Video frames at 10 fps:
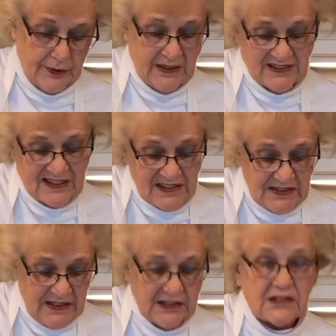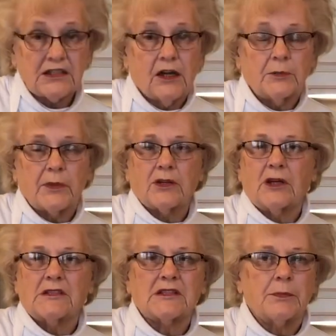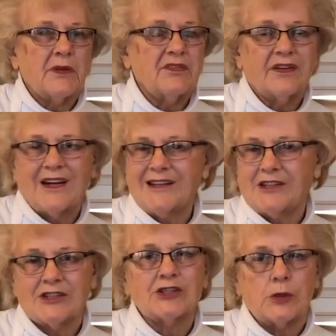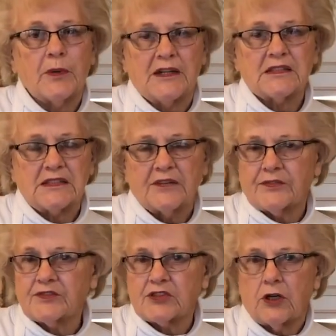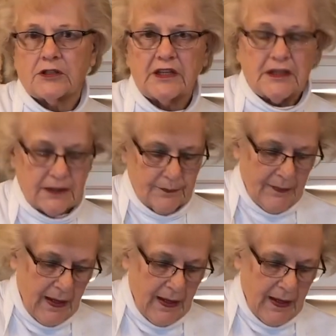It doesn't need salt because the beefy onion soup has enough salt in it.